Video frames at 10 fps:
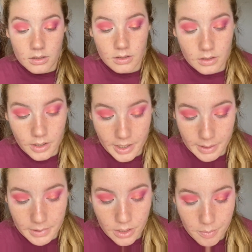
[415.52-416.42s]
All right, I'm
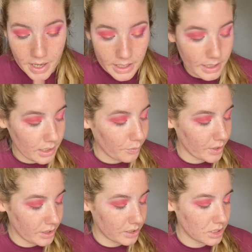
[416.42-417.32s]
gonna go back in
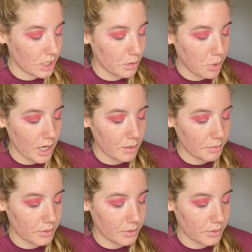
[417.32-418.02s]
with Tongue Pop